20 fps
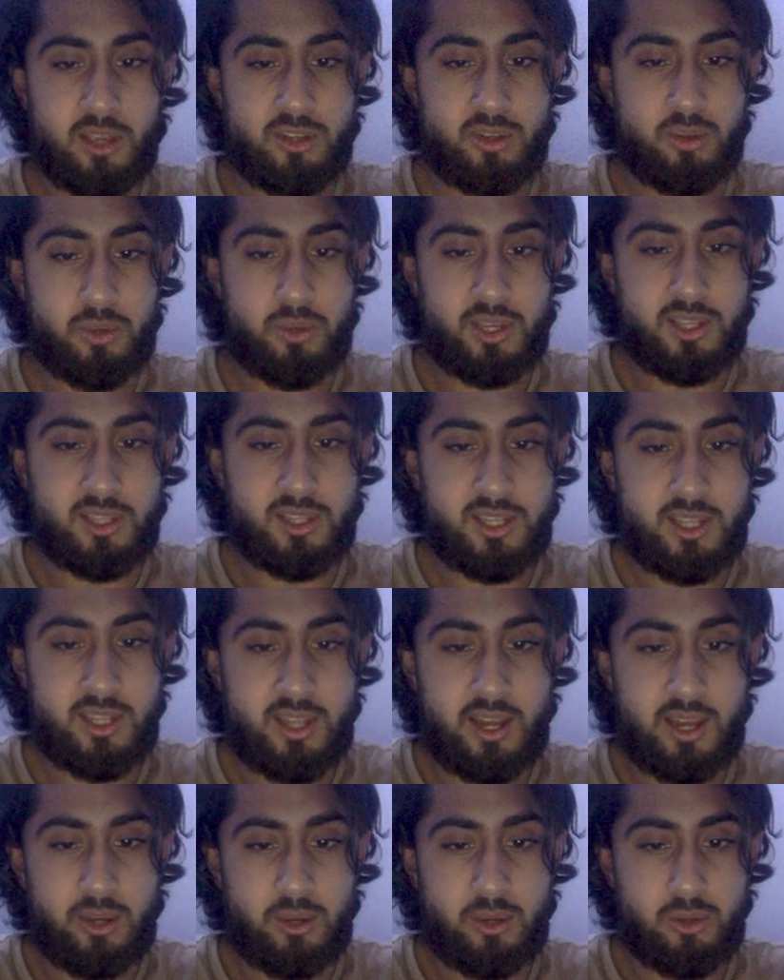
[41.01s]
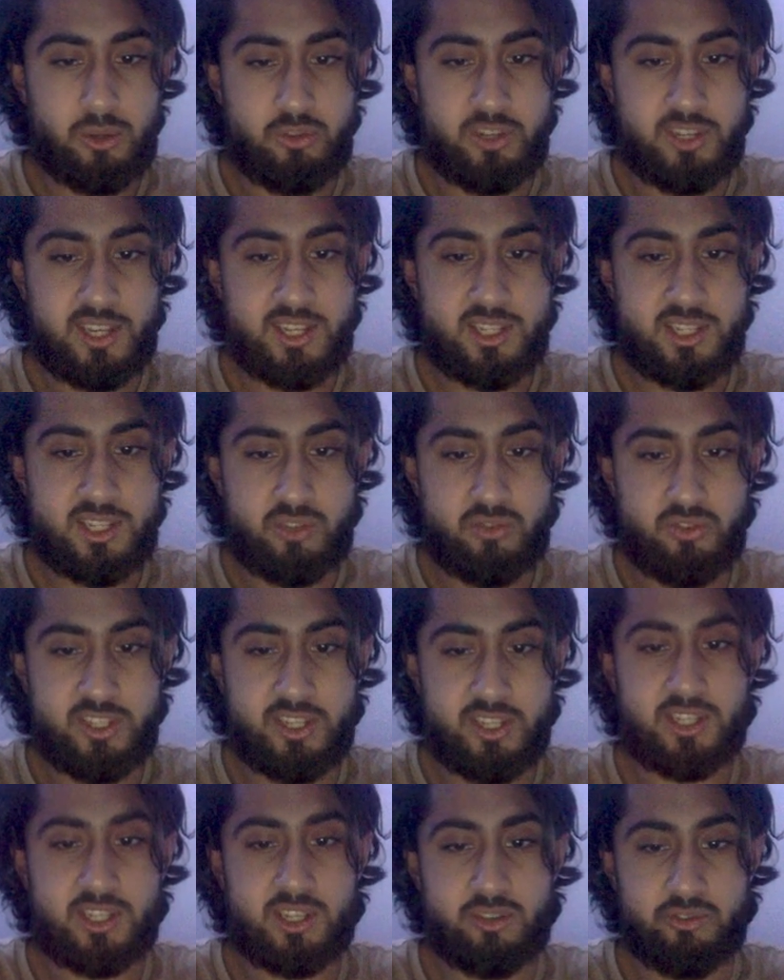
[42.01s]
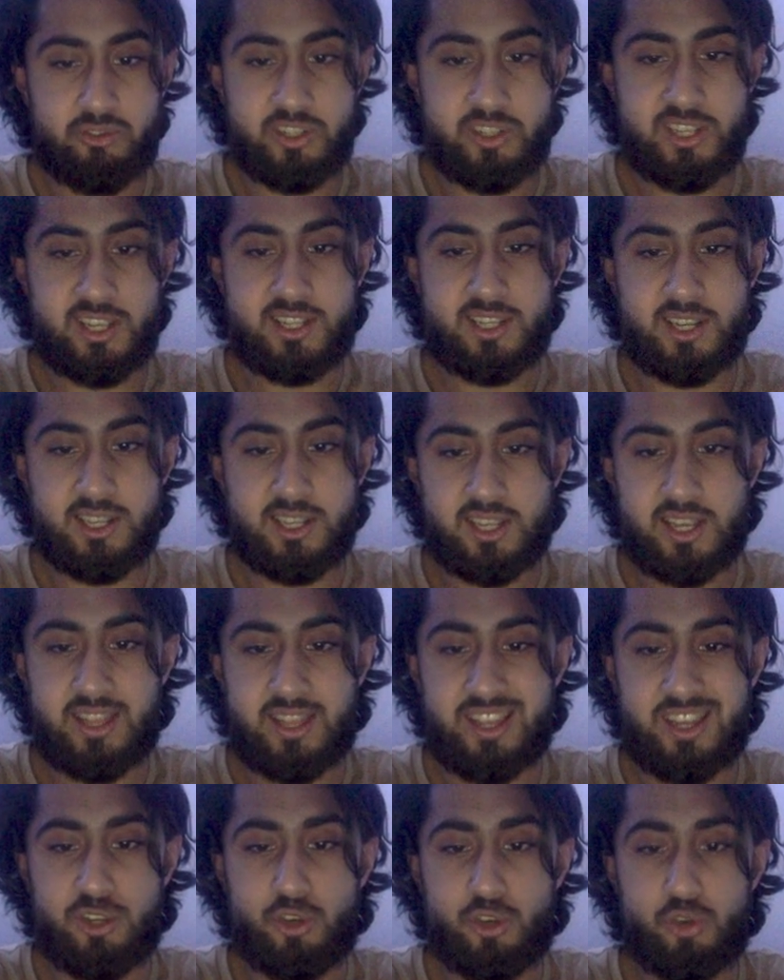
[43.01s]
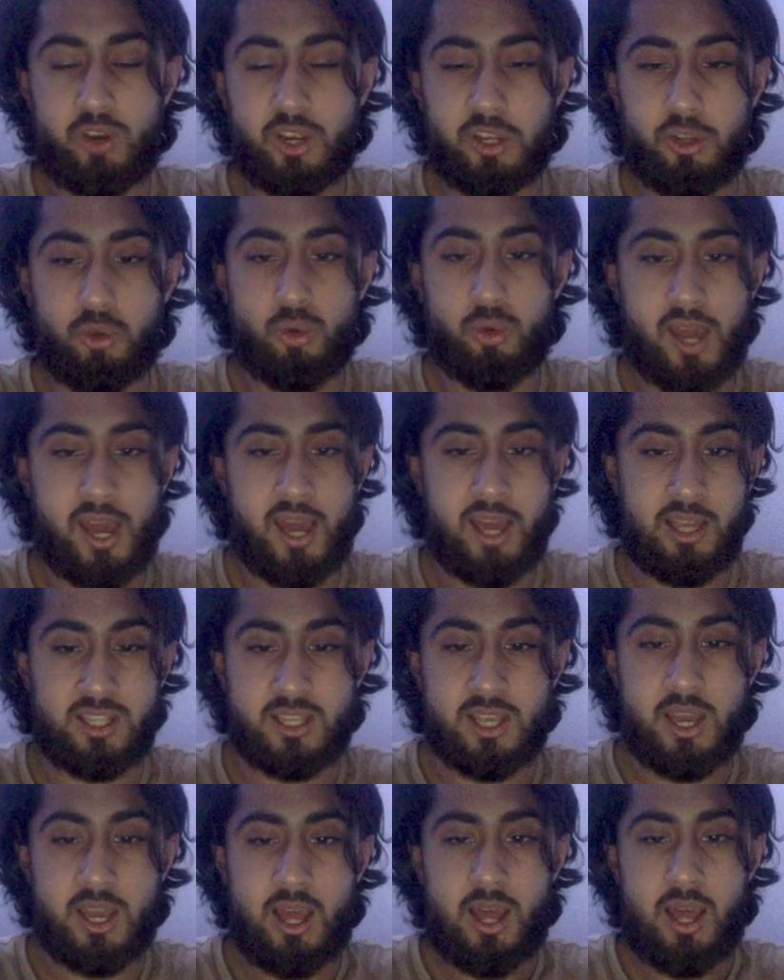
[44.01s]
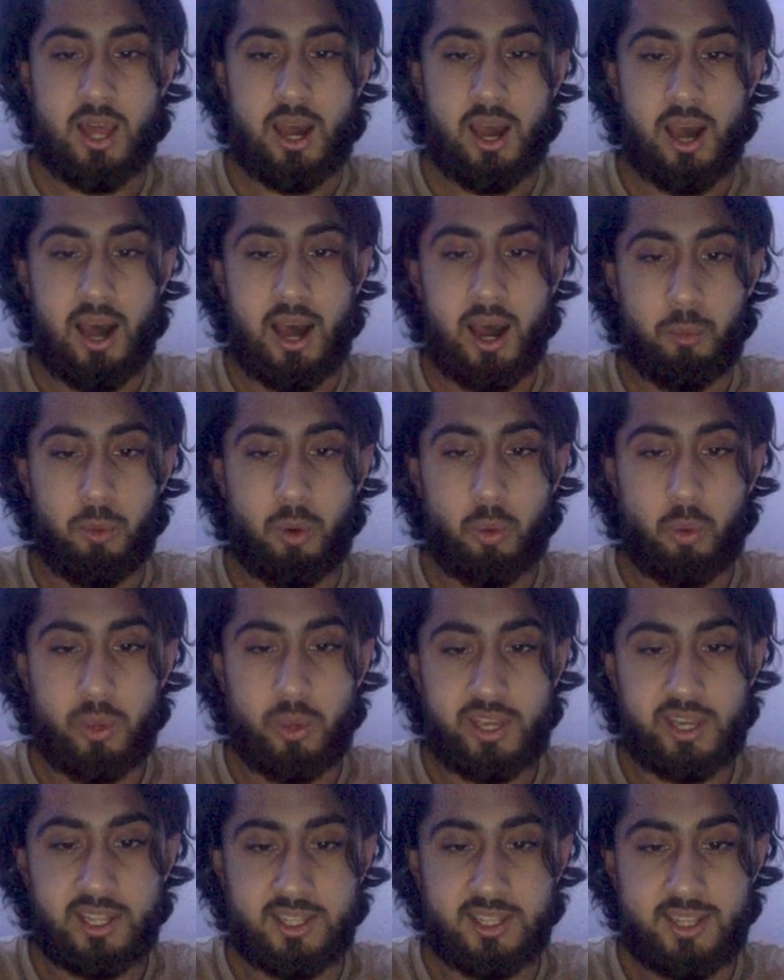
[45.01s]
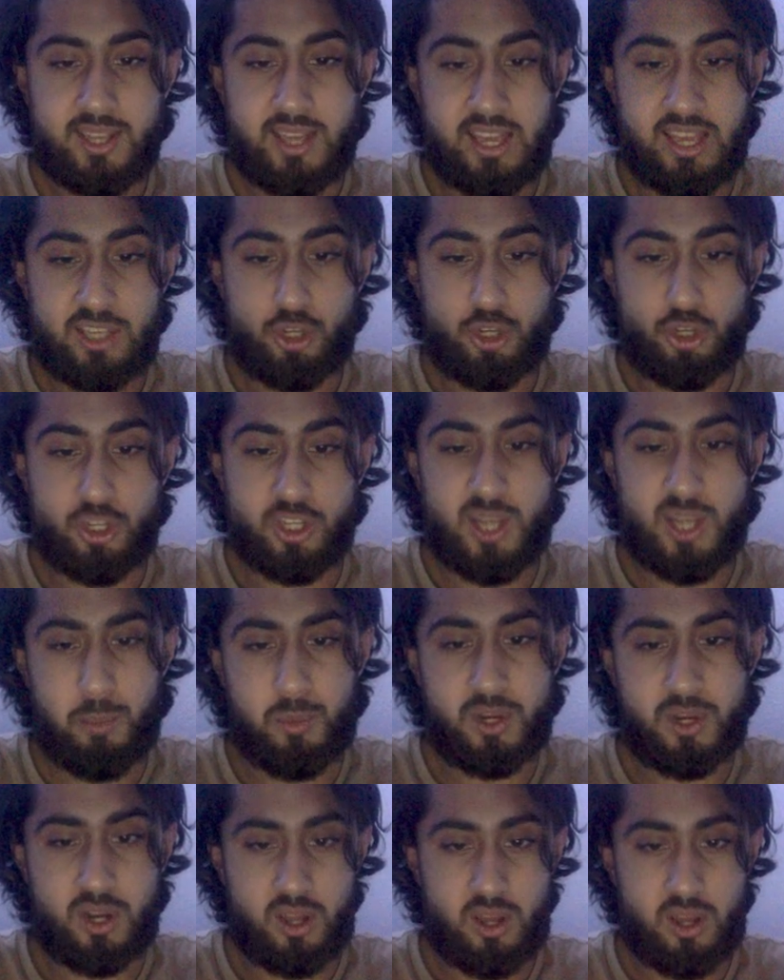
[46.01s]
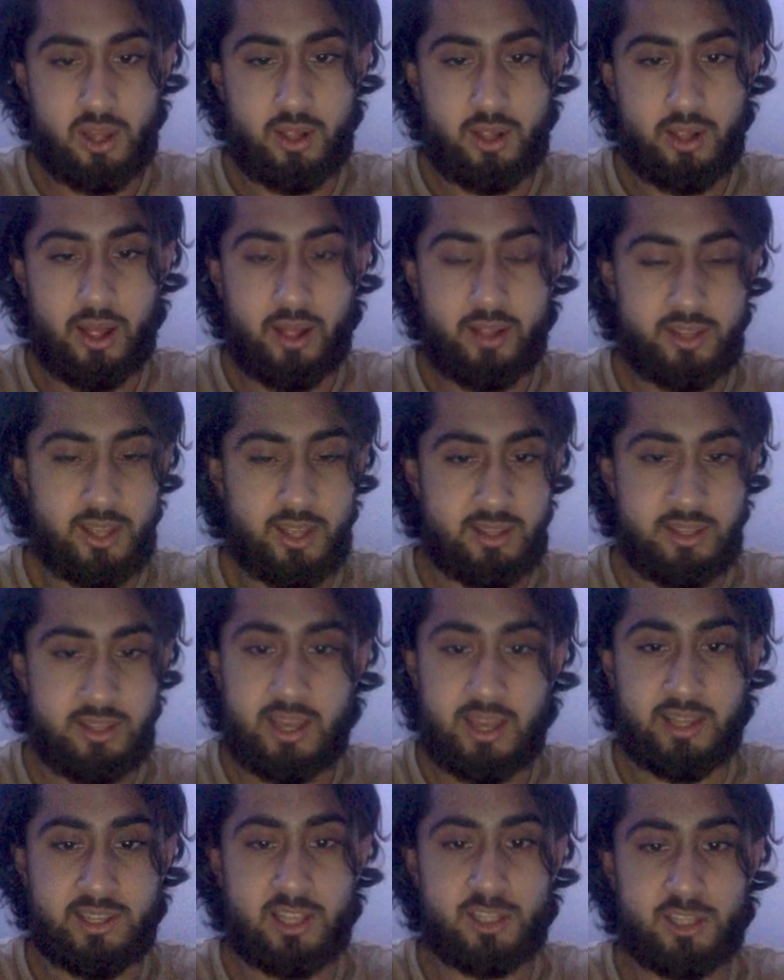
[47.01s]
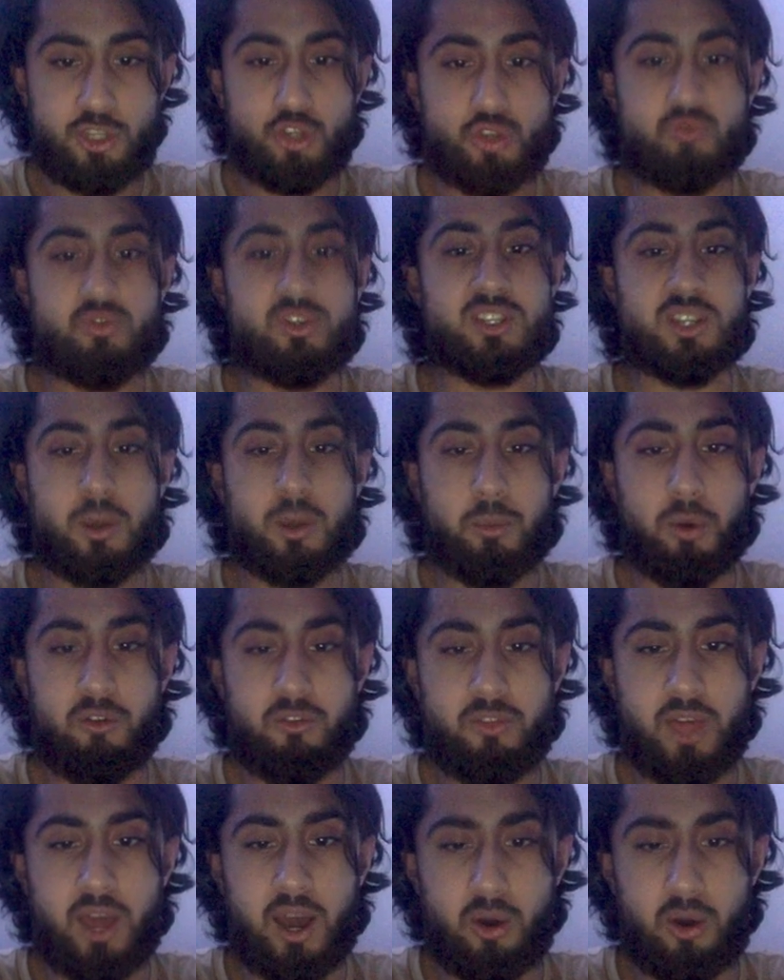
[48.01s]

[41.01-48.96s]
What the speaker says: So we can see that it was resistance, resistance, resistance, and then during New Year's we can see it's just dipped, it's just risen above that.